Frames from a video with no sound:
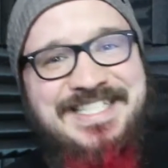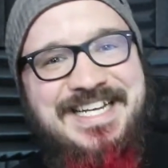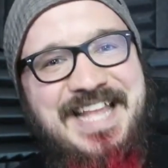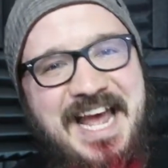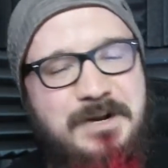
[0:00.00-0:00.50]
I
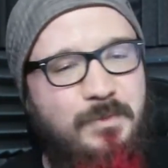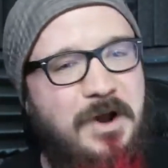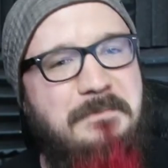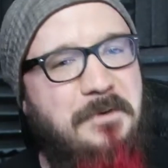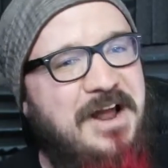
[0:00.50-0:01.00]
did that in
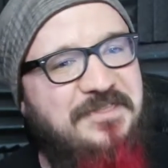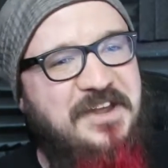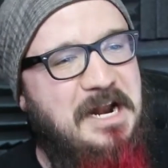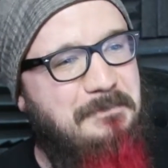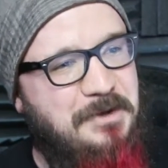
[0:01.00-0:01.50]
one breath
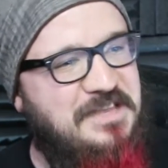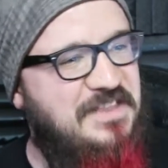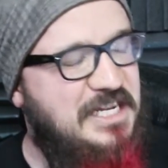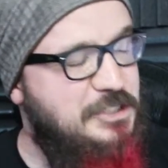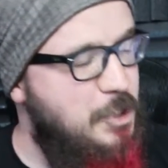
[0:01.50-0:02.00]
and I
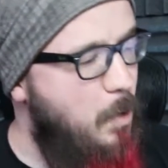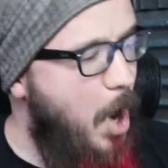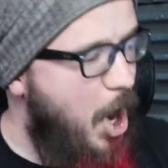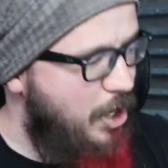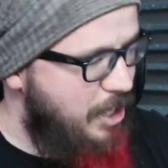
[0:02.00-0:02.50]
breathed in too
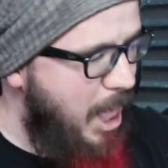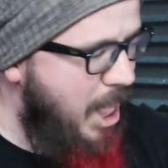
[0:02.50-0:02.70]
hard.